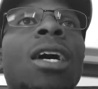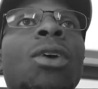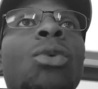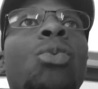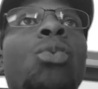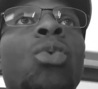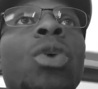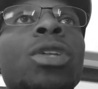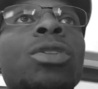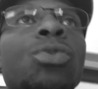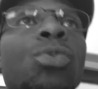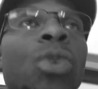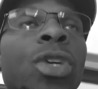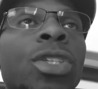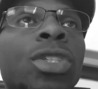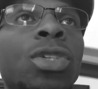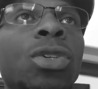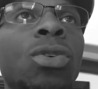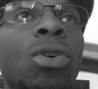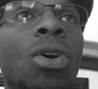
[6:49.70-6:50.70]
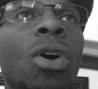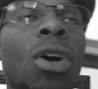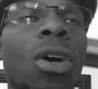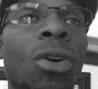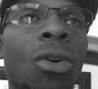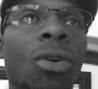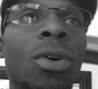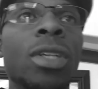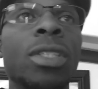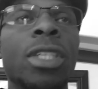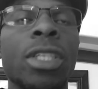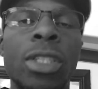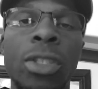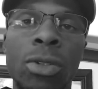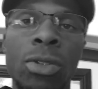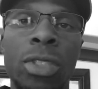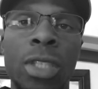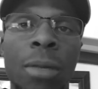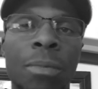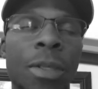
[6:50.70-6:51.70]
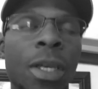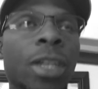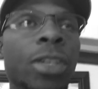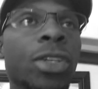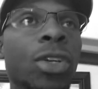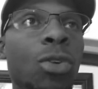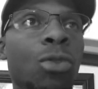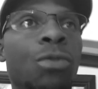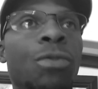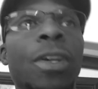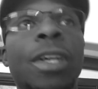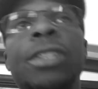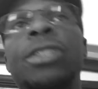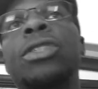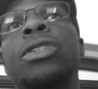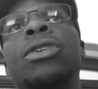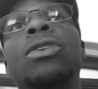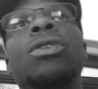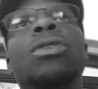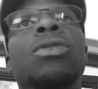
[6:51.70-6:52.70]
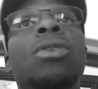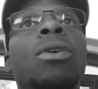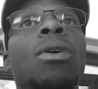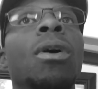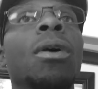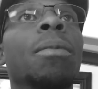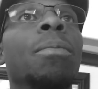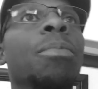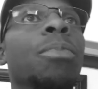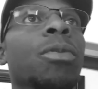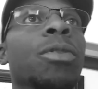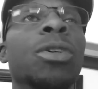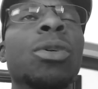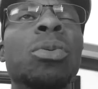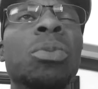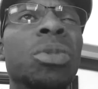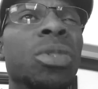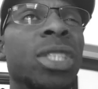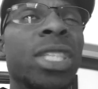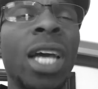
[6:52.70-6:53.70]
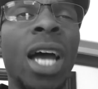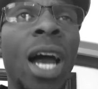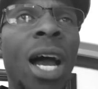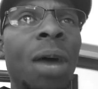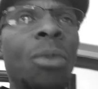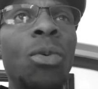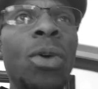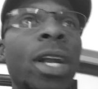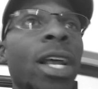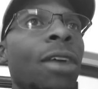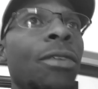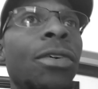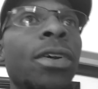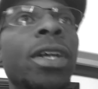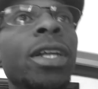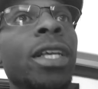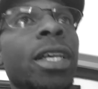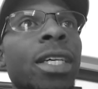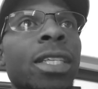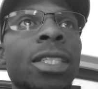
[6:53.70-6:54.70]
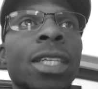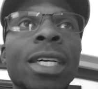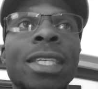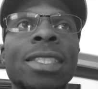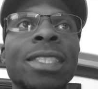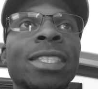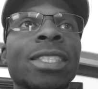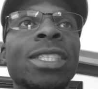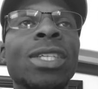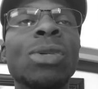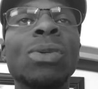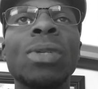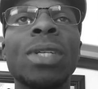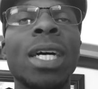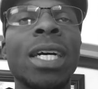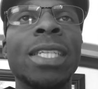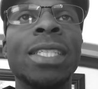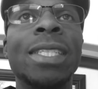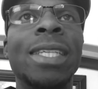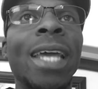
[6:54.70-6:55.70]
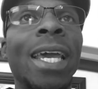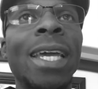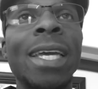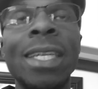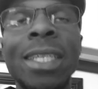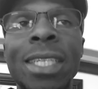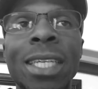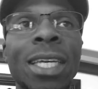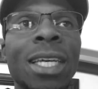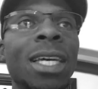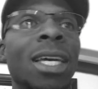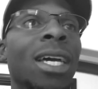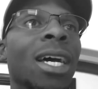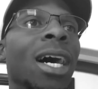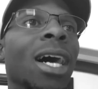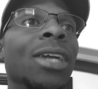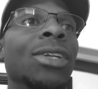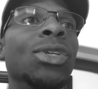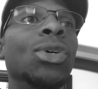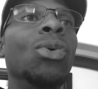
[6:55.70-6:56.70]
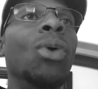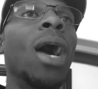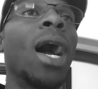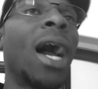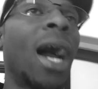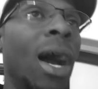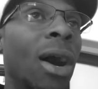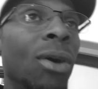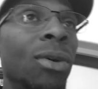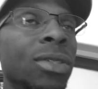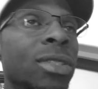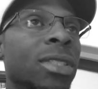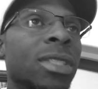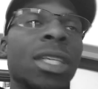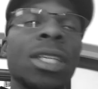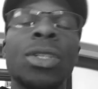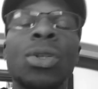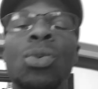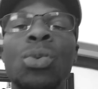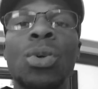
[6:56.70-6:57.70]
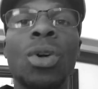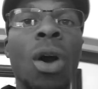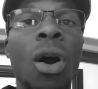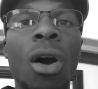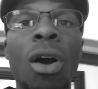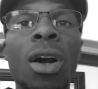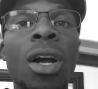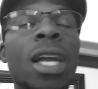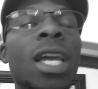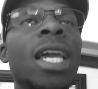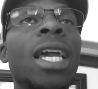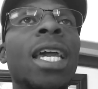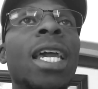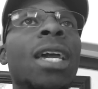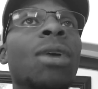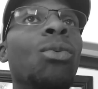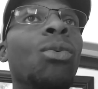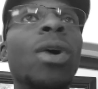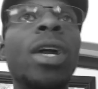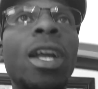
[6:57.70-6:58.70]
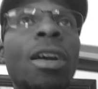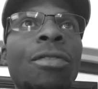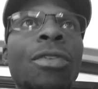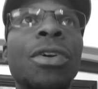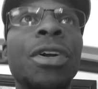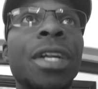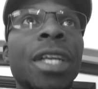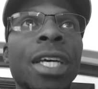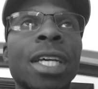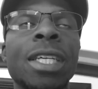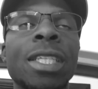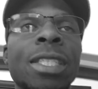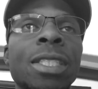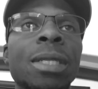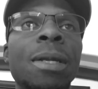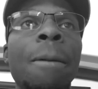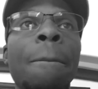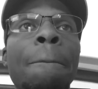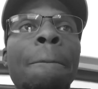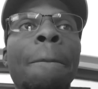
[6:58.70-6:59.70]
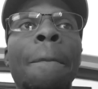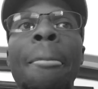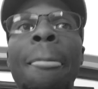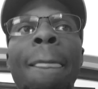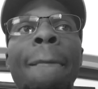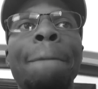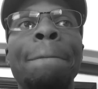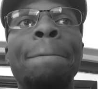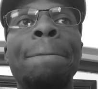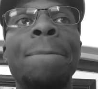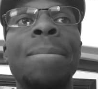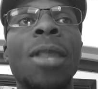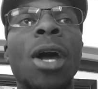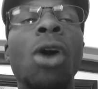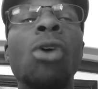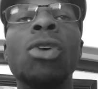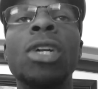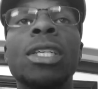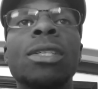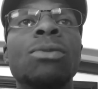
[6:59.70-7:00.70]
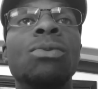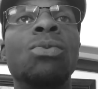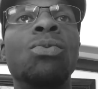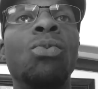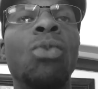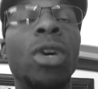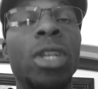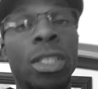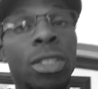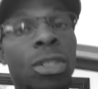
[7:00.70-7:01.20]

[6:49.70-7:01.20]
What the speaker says: When you are going to do something, a new venture, a new job, whatever it is, a date, a new house, a new car, whatever it is, only one or